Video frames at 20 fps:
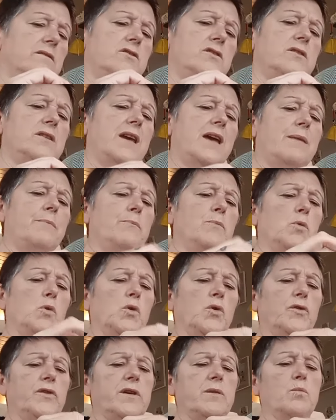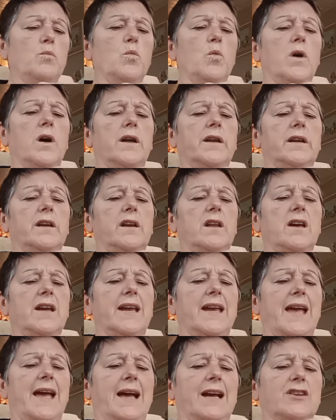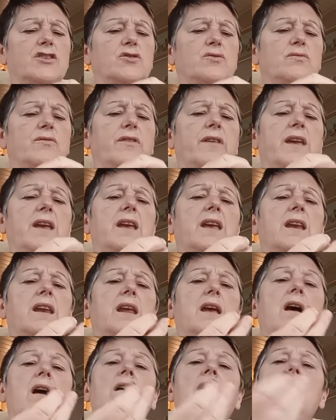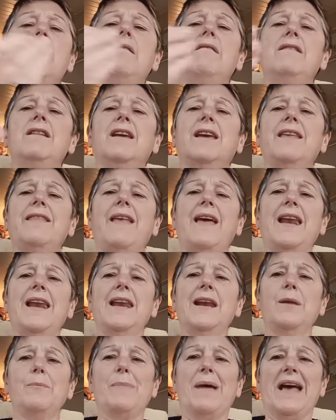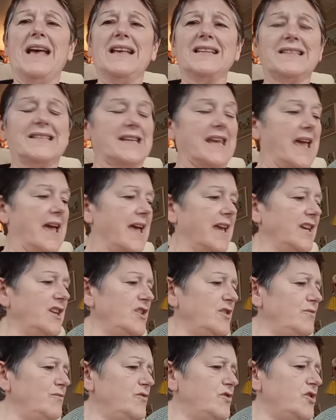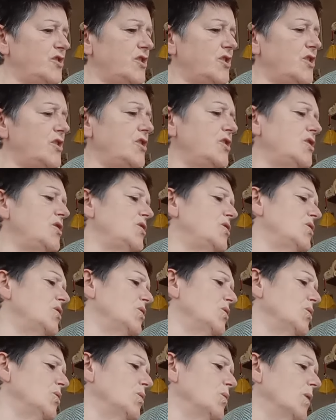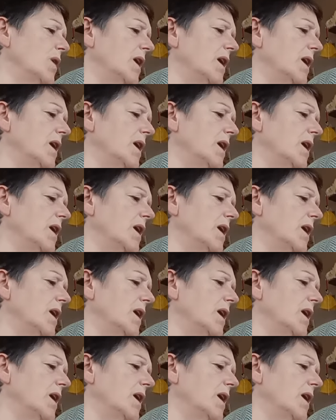Do you get more than one like actual thing in? Oh, look at that little basket. You do.